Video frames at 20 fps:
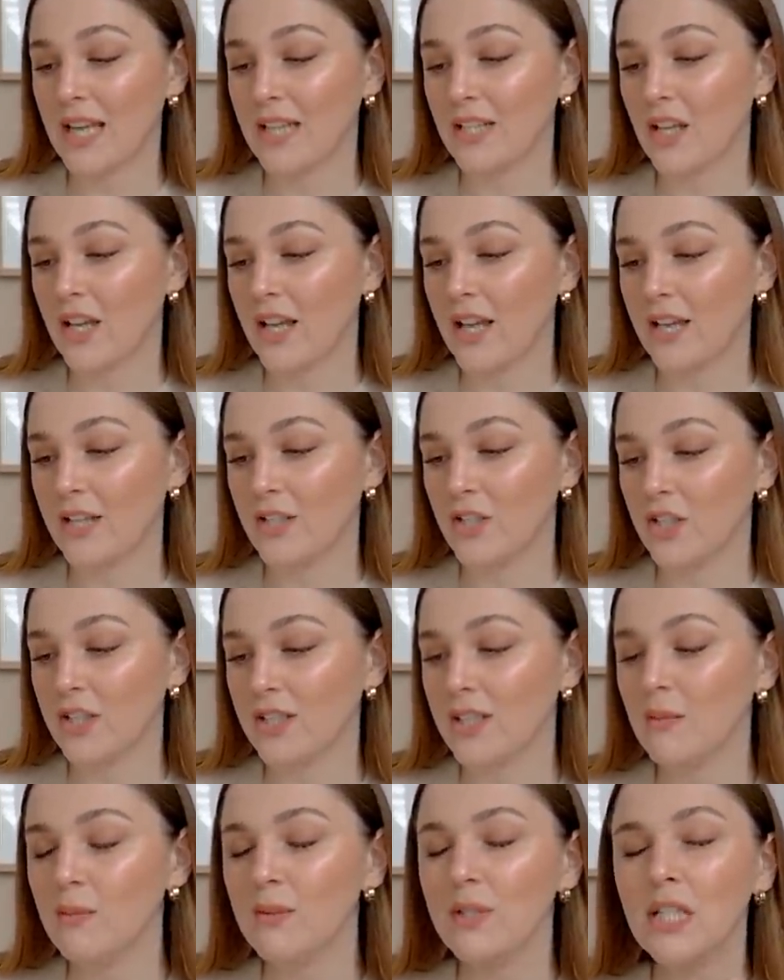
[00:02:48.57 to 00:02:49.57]
It
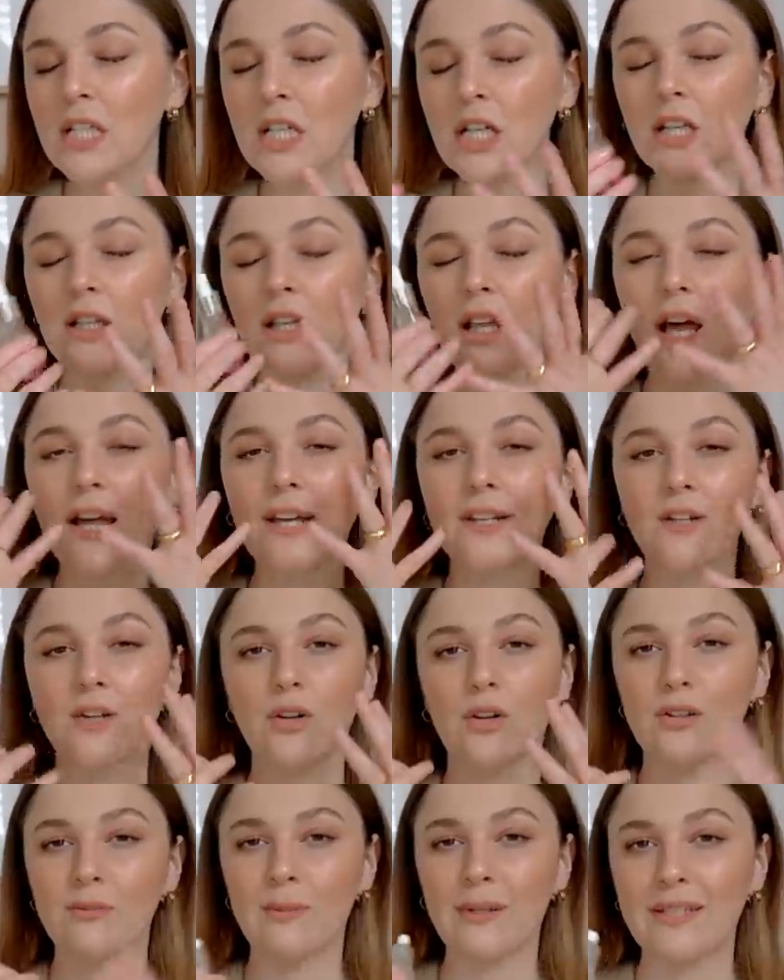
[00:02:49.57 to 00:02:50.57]
just seems to glide
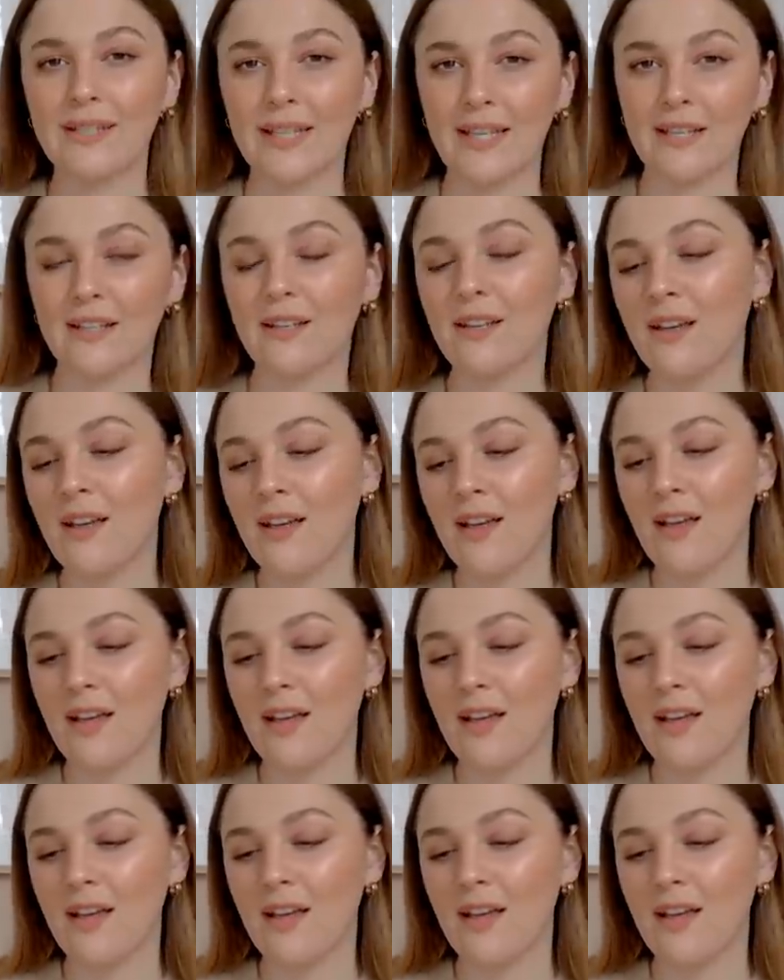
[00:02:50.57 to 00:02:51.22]
across my skin.